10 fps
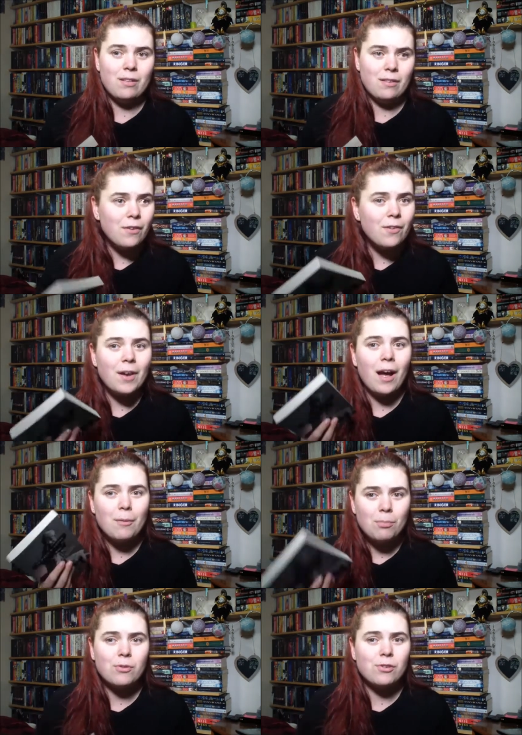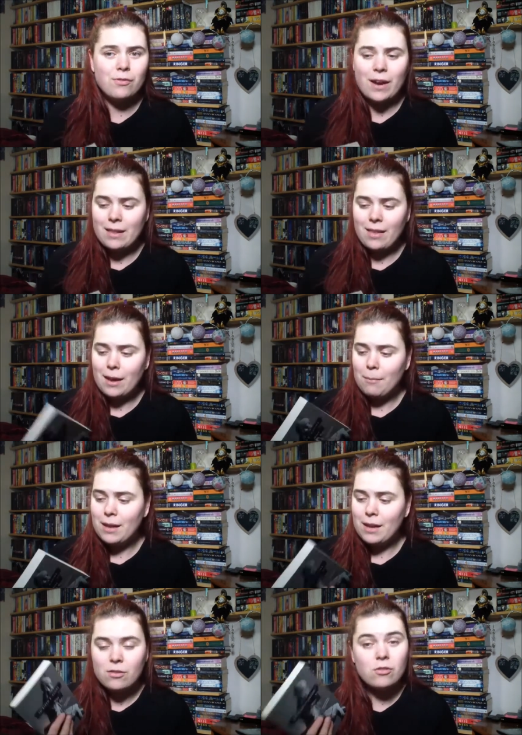It's a very hard book to read. Like, I
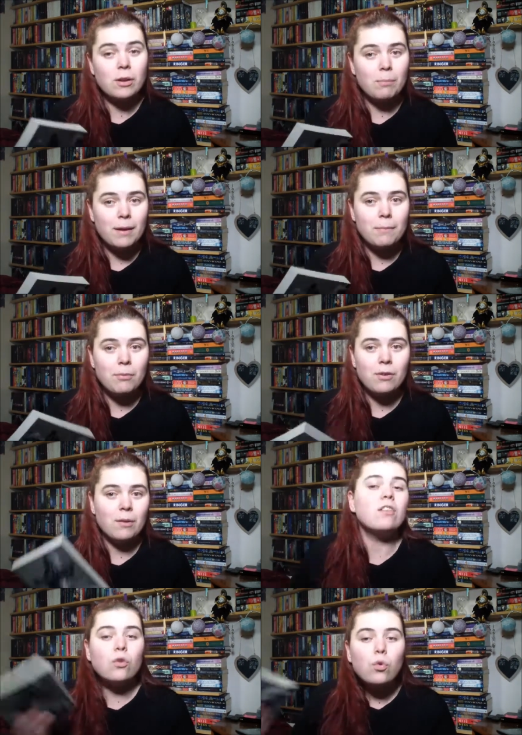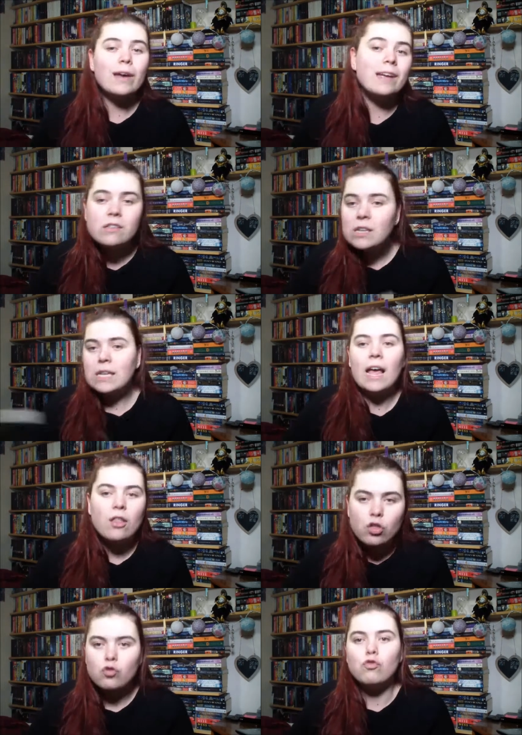mean, it's not a big book. It's quick to
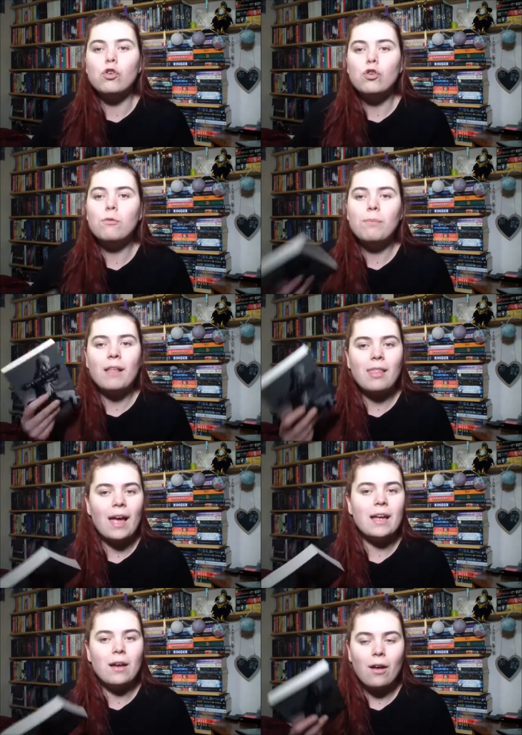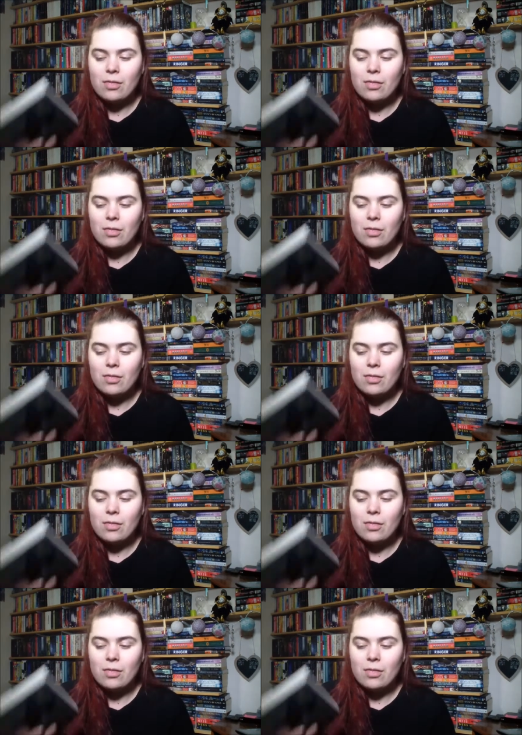get through, but, like,